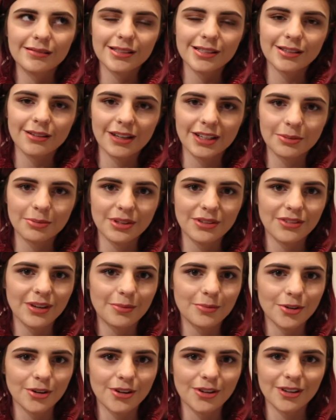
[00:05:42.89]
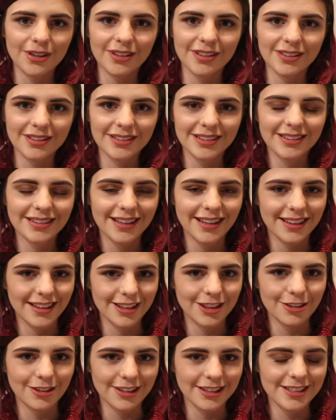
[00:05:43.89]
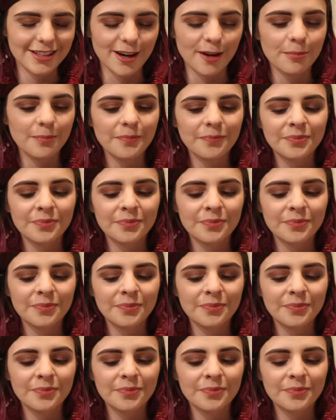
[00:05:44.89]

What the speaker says: Correct me if I'm wrong. I think they're on the top.